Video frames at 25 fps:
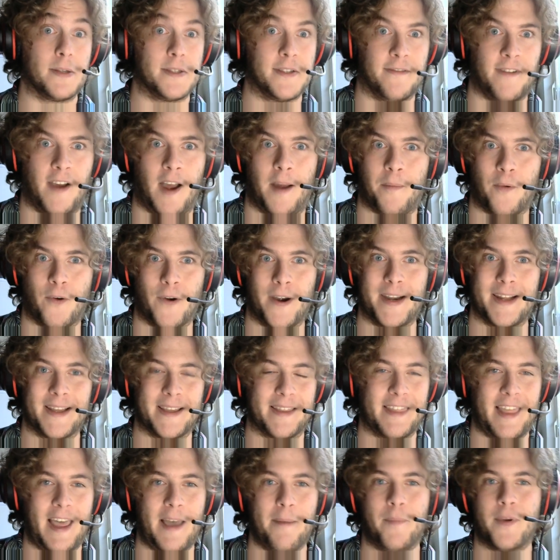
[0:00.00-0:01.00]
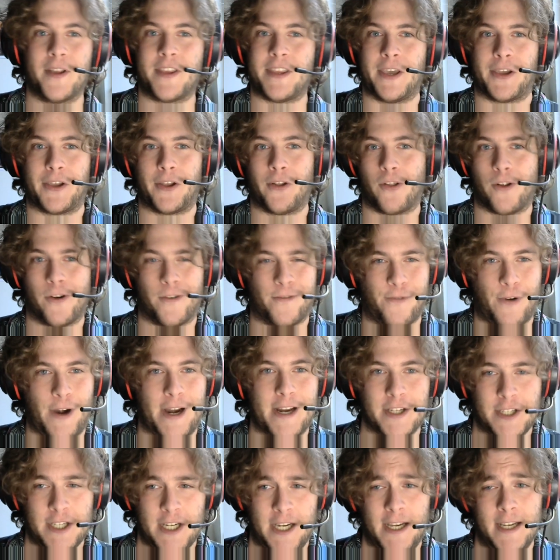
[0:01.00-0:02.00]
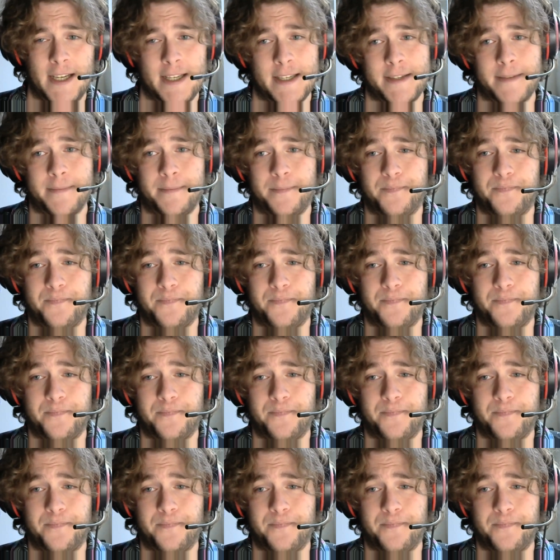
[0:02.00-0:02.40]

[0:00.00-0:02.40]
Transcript: of operating that particular franchise.